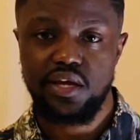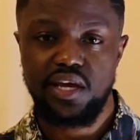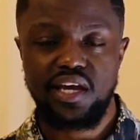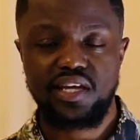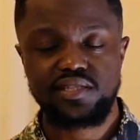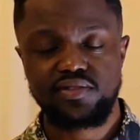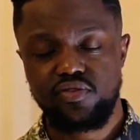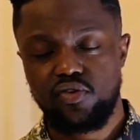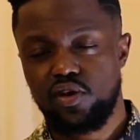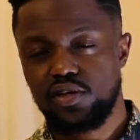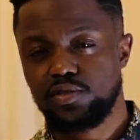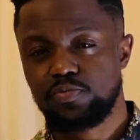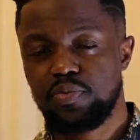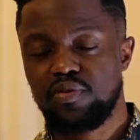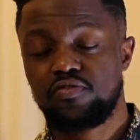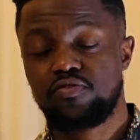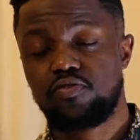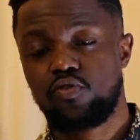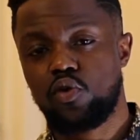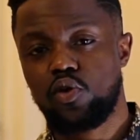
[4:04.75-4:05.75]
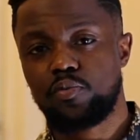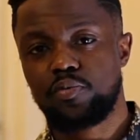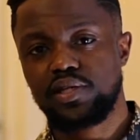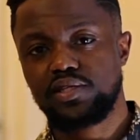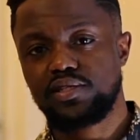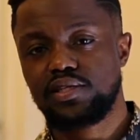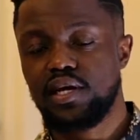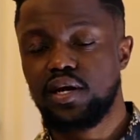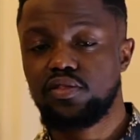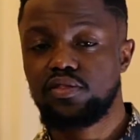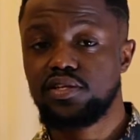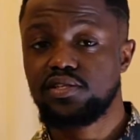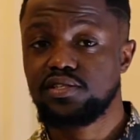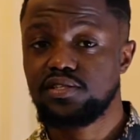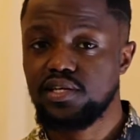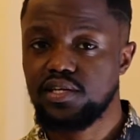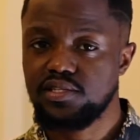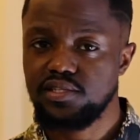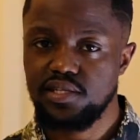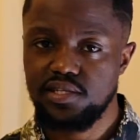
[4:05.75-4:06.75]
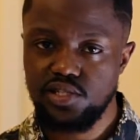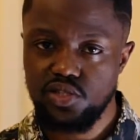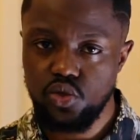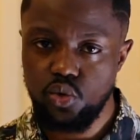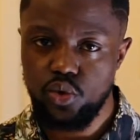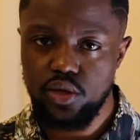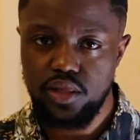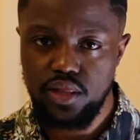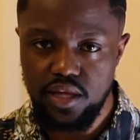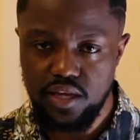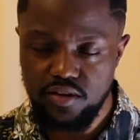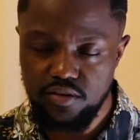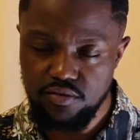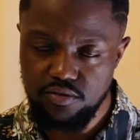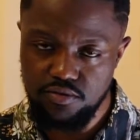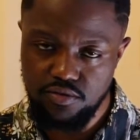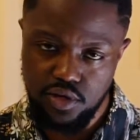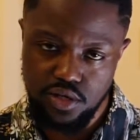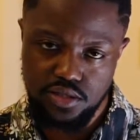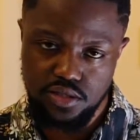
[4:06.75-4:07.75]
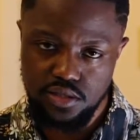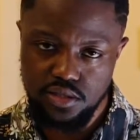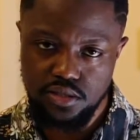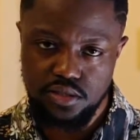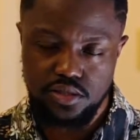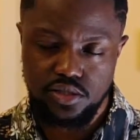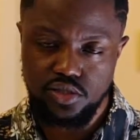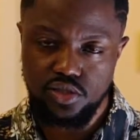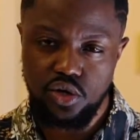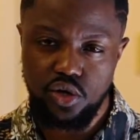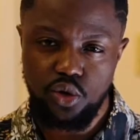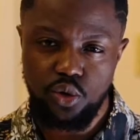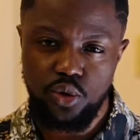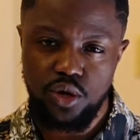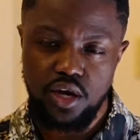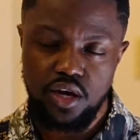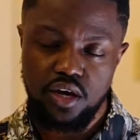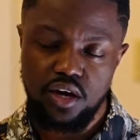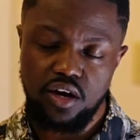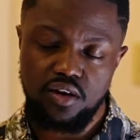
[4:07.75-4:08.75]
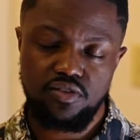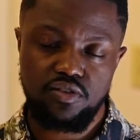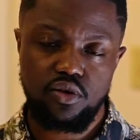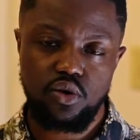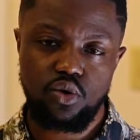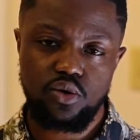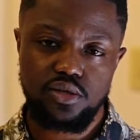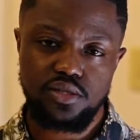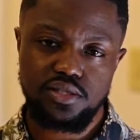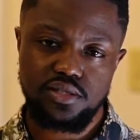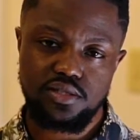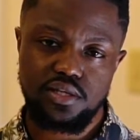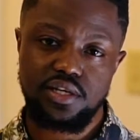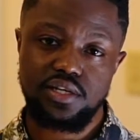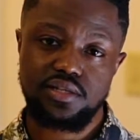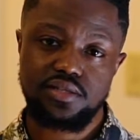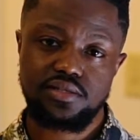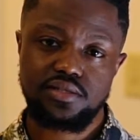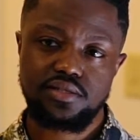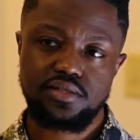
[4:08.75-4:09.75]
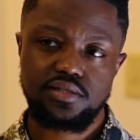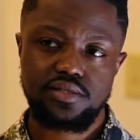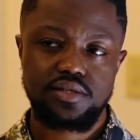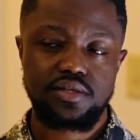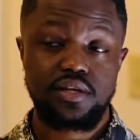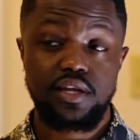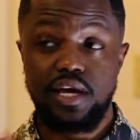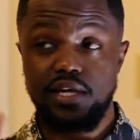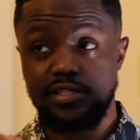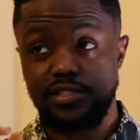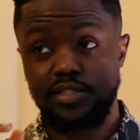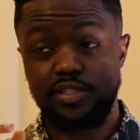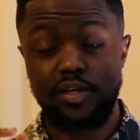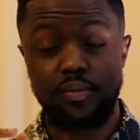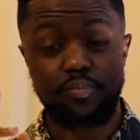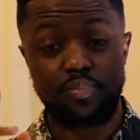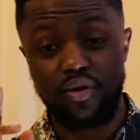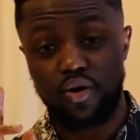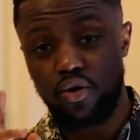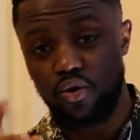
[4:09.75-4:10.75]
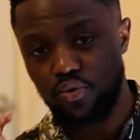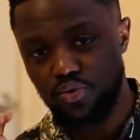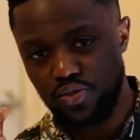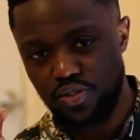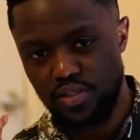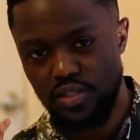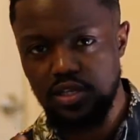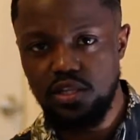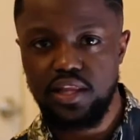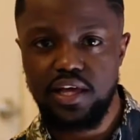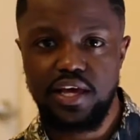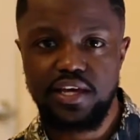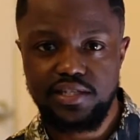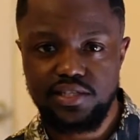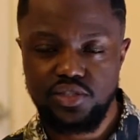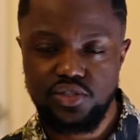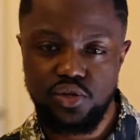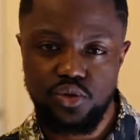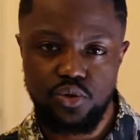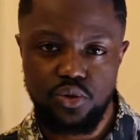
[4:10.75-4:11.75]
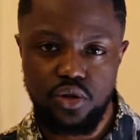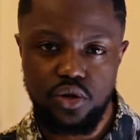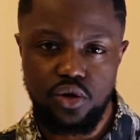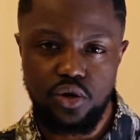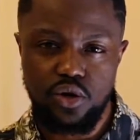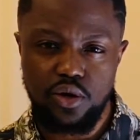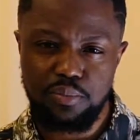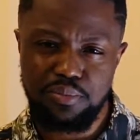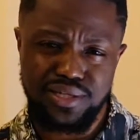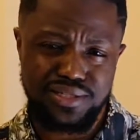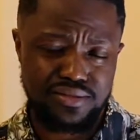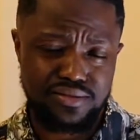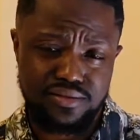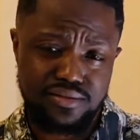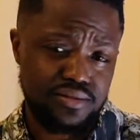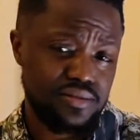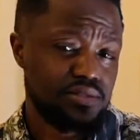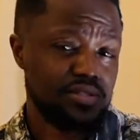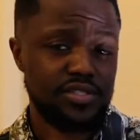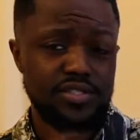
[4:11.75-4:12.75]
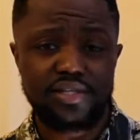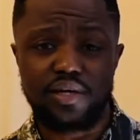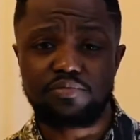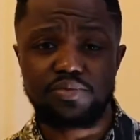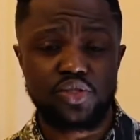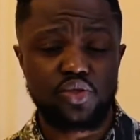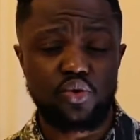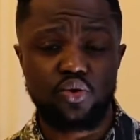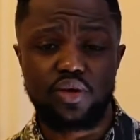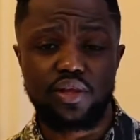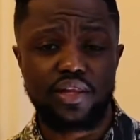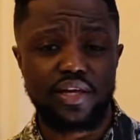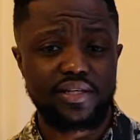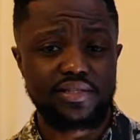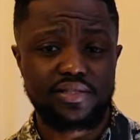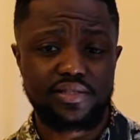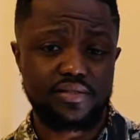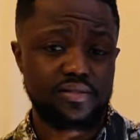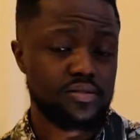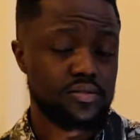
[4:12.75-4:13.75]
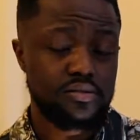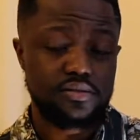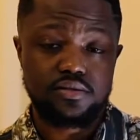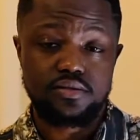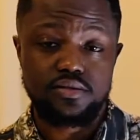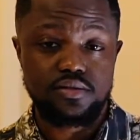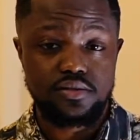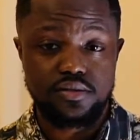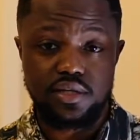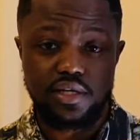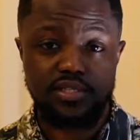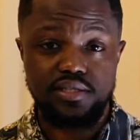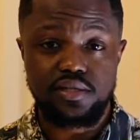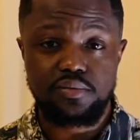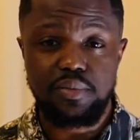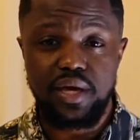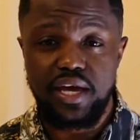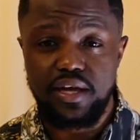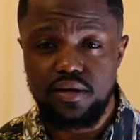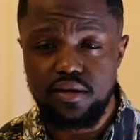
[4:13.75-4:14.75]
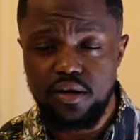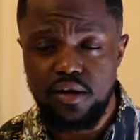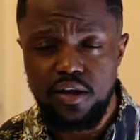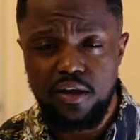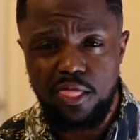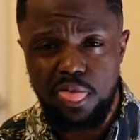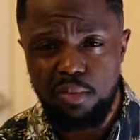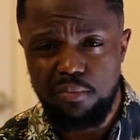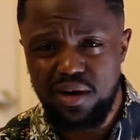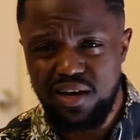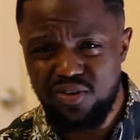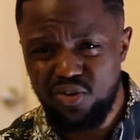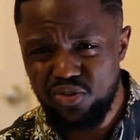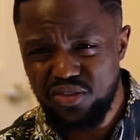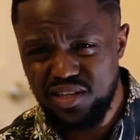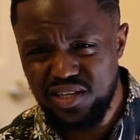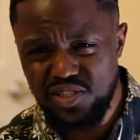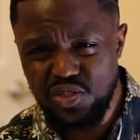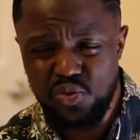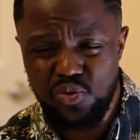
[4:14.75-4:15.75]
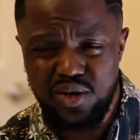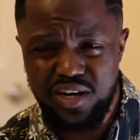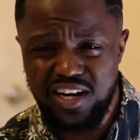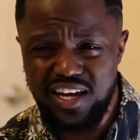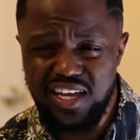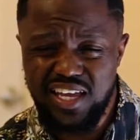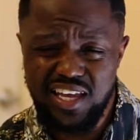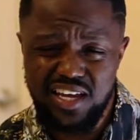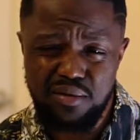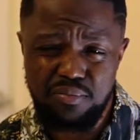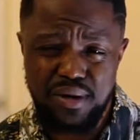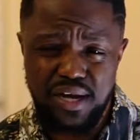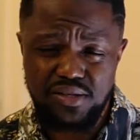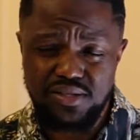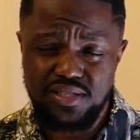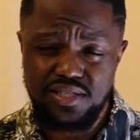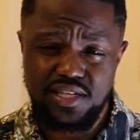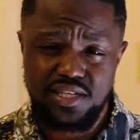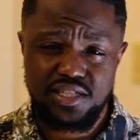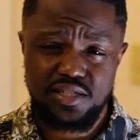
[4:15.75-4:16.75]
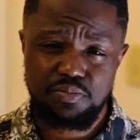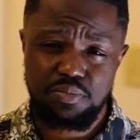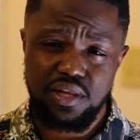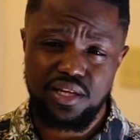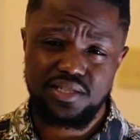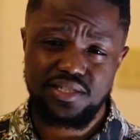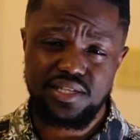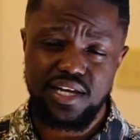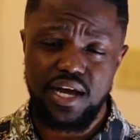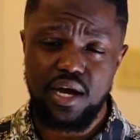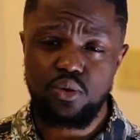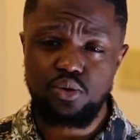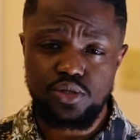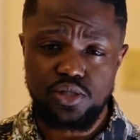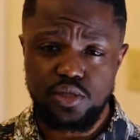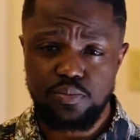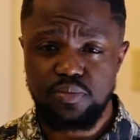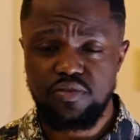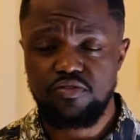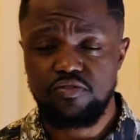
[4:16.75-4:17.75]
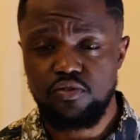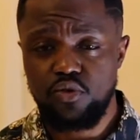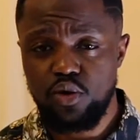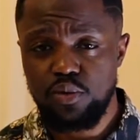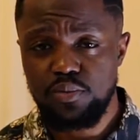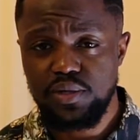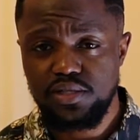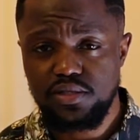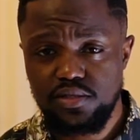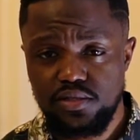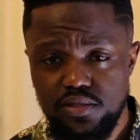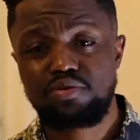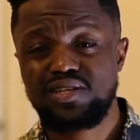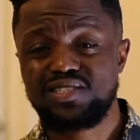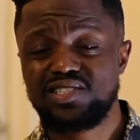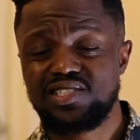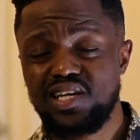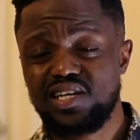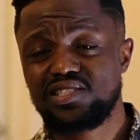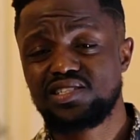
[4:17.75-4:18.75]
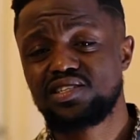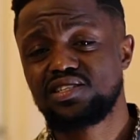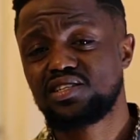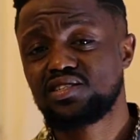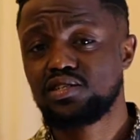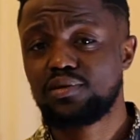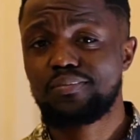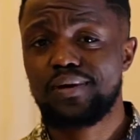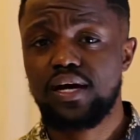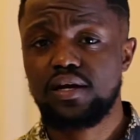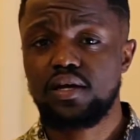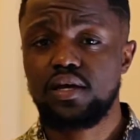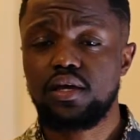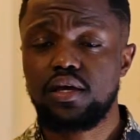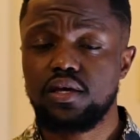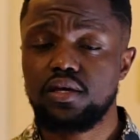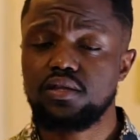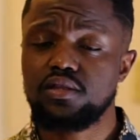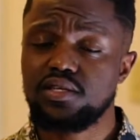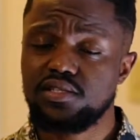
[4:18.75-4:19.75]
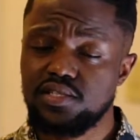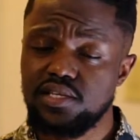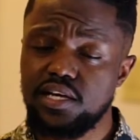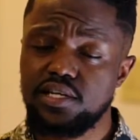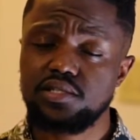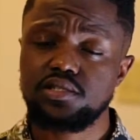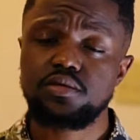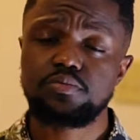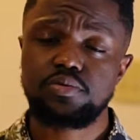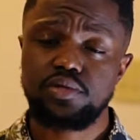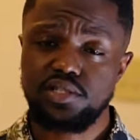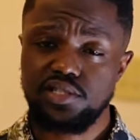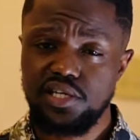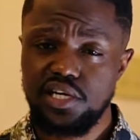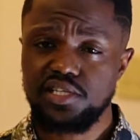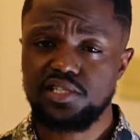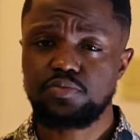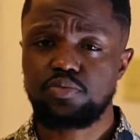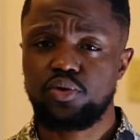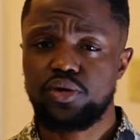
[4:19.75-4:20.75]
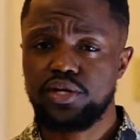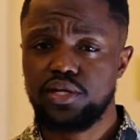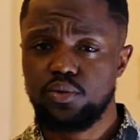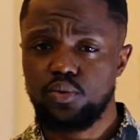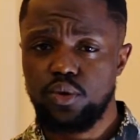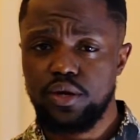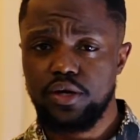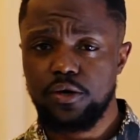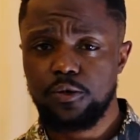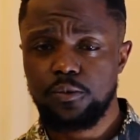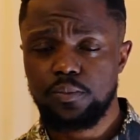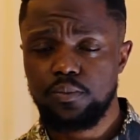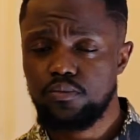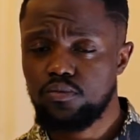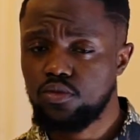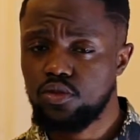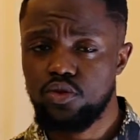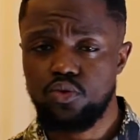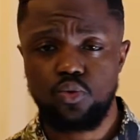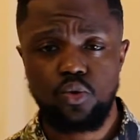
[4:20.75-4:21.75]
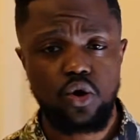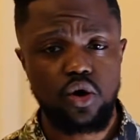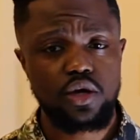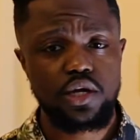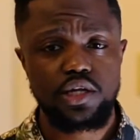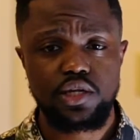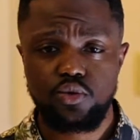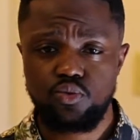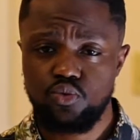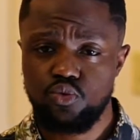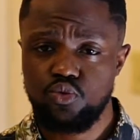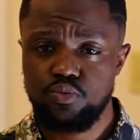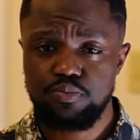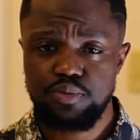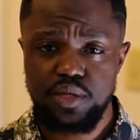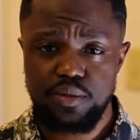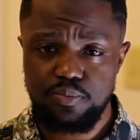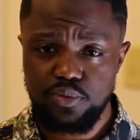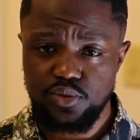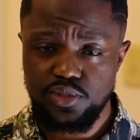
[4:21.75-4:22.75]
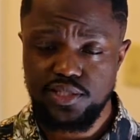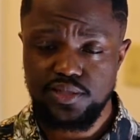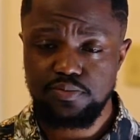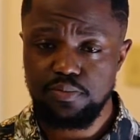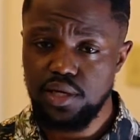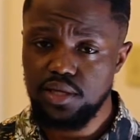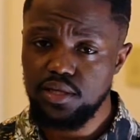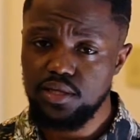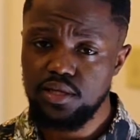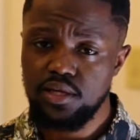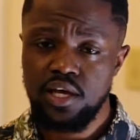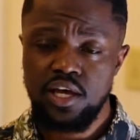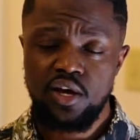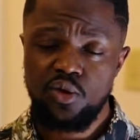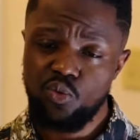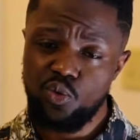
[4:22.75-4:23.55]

As far as performance, now this is the toilette version, so of course it's not supposed to last so long, but some toilets doesn't matter. But on this one, I get about 6+ hours of performance. Projection is about an 8. This actually projects pretty well. You walk in the room, people smell it.